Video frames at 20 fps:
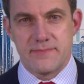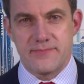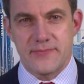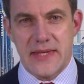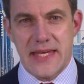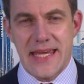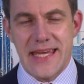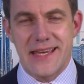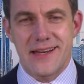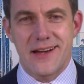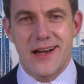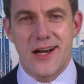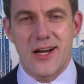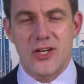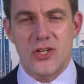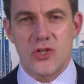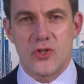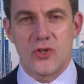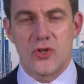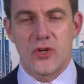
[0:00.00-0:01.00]
Here are
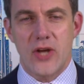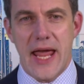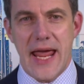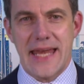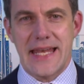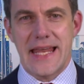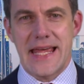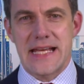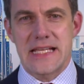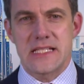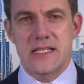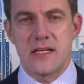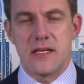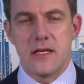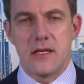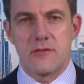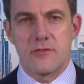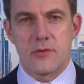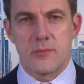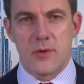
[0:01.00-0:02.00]
your headlines
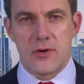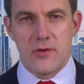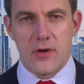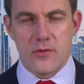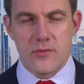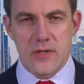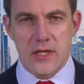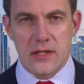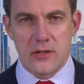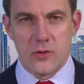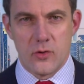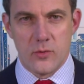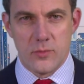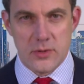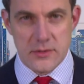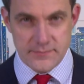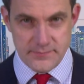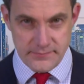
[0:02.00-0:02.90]
from around the globe.